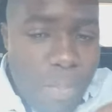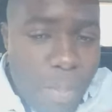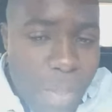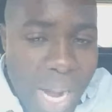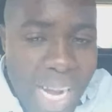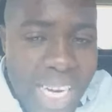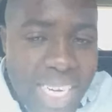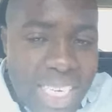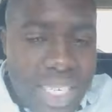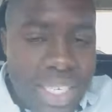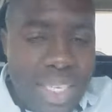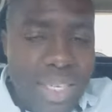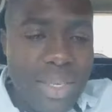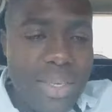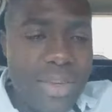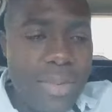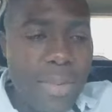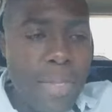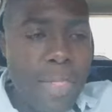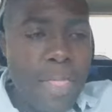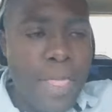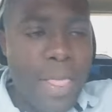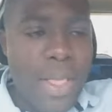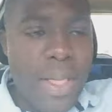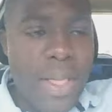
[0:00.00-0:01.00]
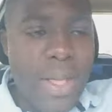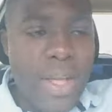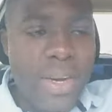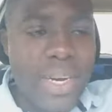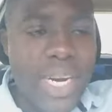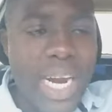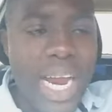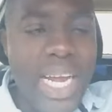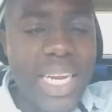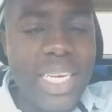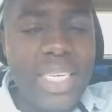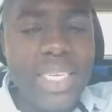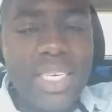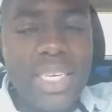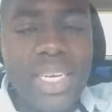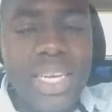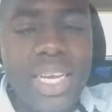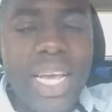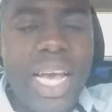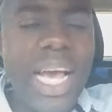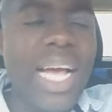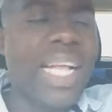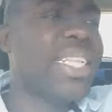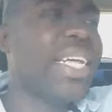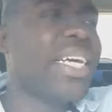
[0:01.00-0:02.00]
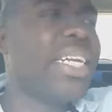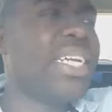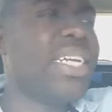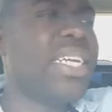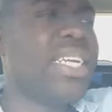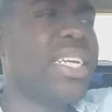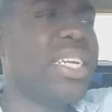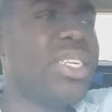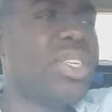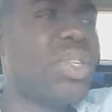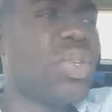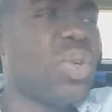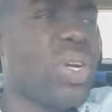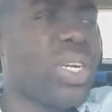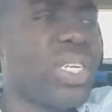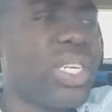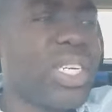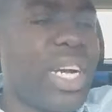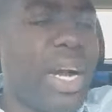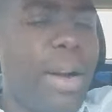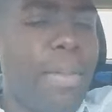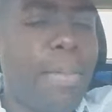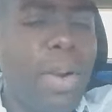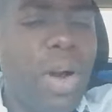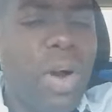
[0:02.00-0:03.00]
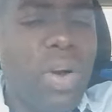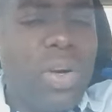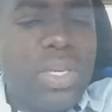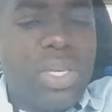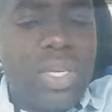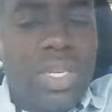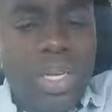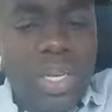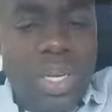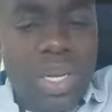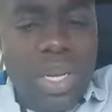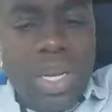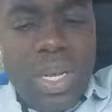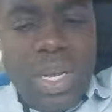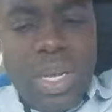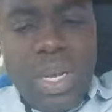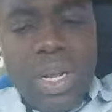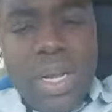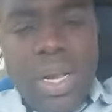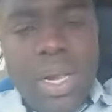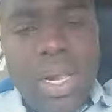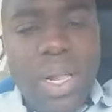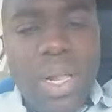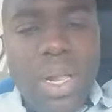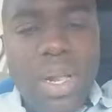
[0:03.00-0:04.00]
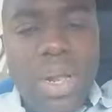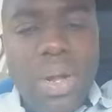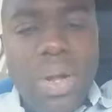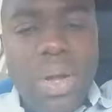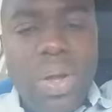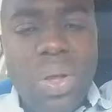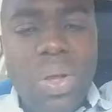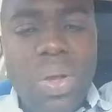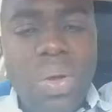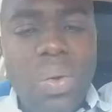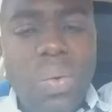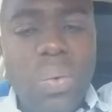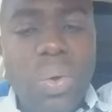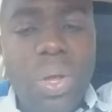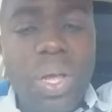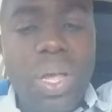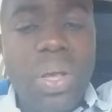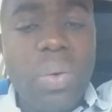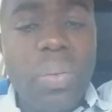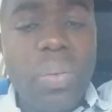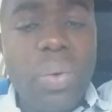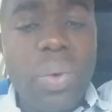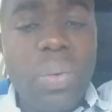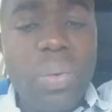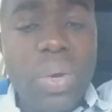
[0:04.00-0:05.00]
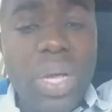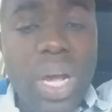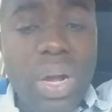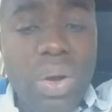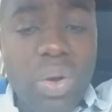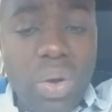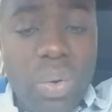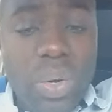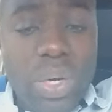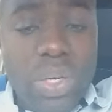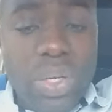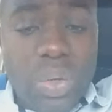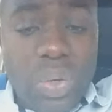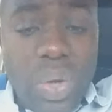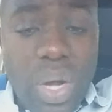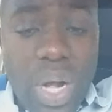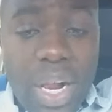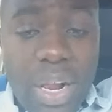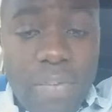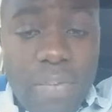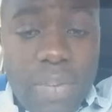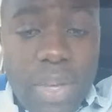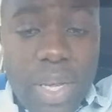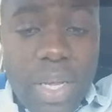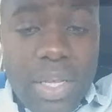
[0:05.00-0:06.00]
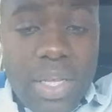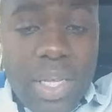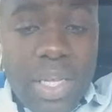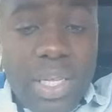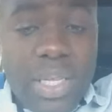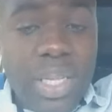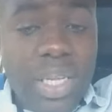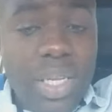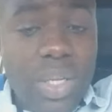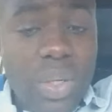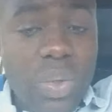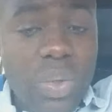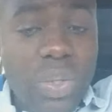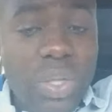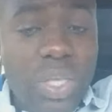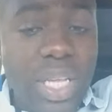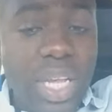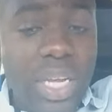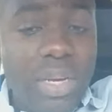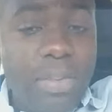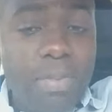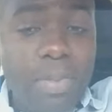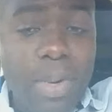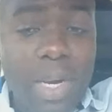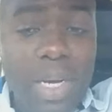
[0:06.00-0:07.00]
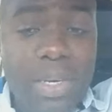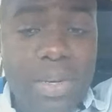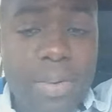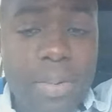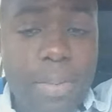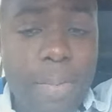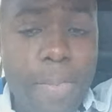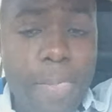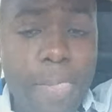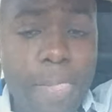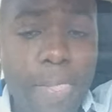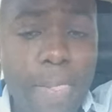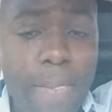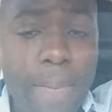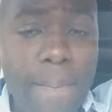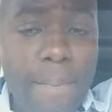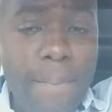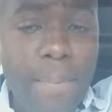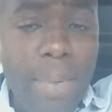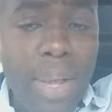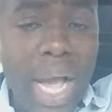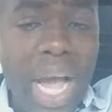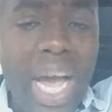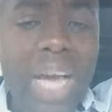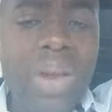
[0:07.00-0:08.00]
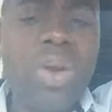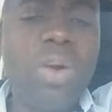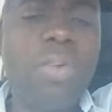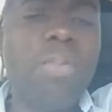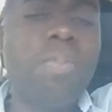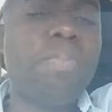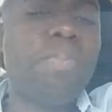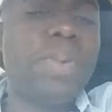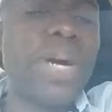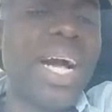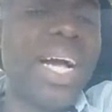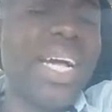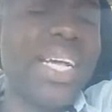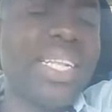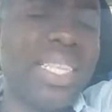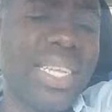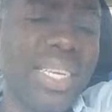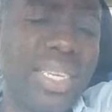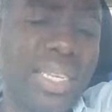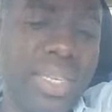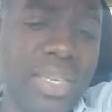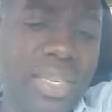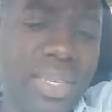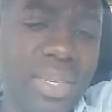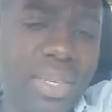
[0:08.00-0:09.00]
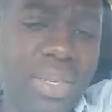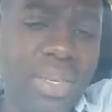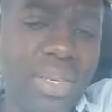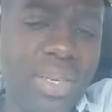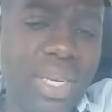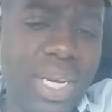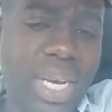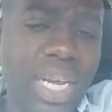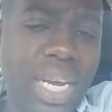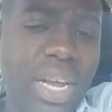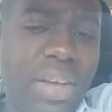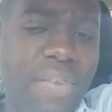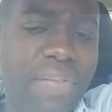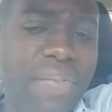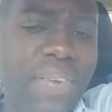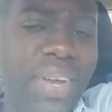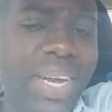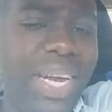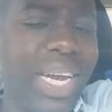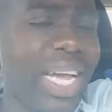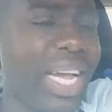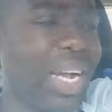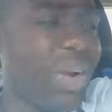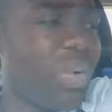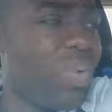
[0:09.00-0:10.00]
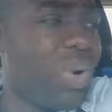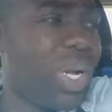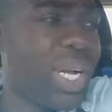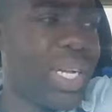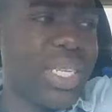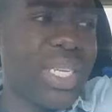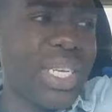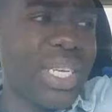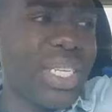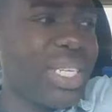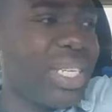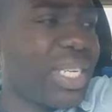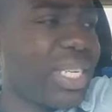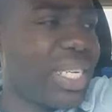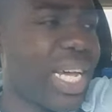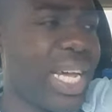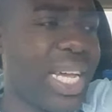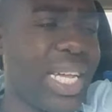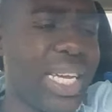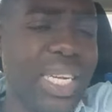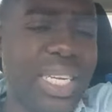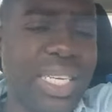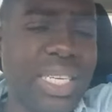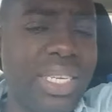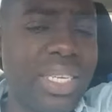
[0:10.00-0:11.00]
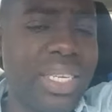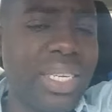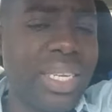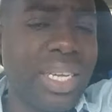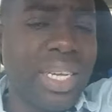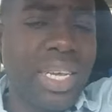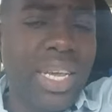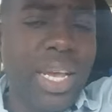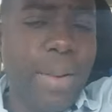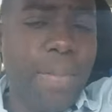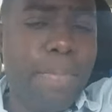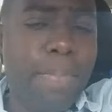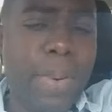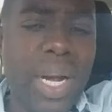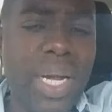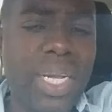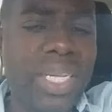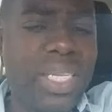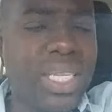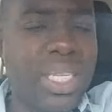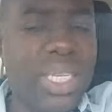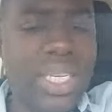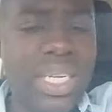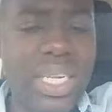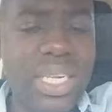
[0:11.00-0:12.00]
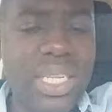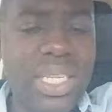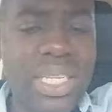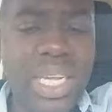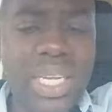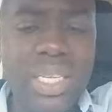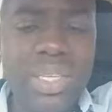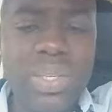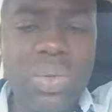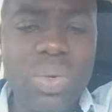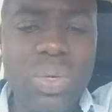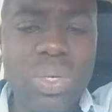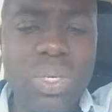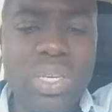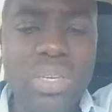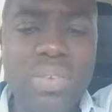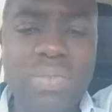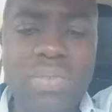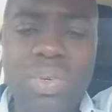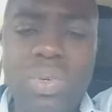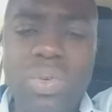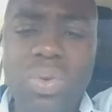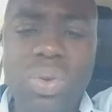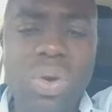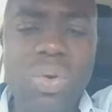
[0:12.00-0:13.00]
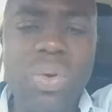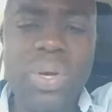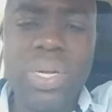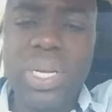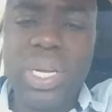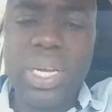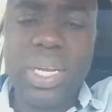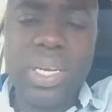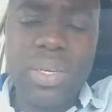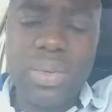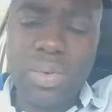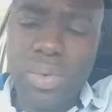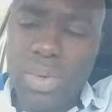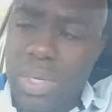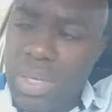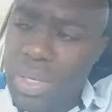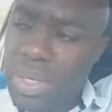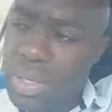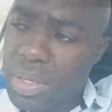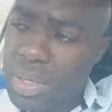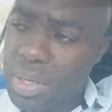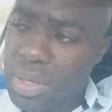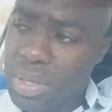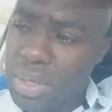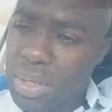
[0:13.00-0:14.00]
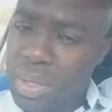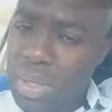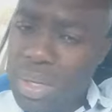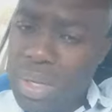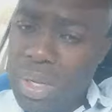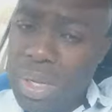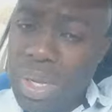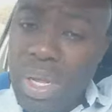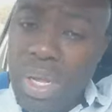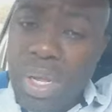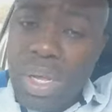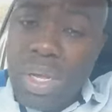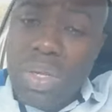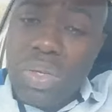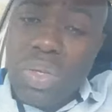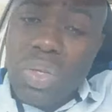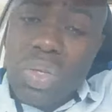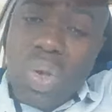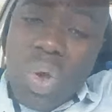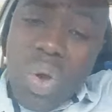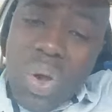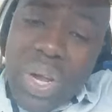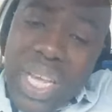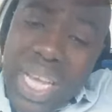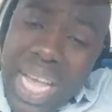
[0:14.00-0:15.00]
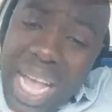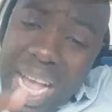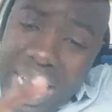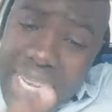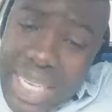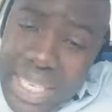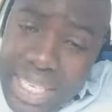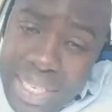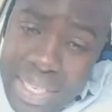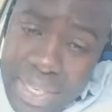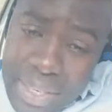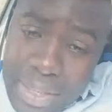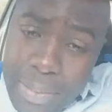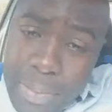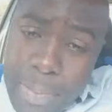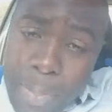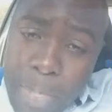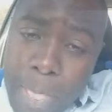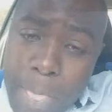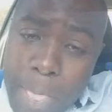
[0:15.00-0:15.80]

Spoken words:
money, right? And then he's talking about, we are going to have the youth get money. I don't buy that. And I feel like we are just riding a bicycle that's not even going anywhere. So here is it.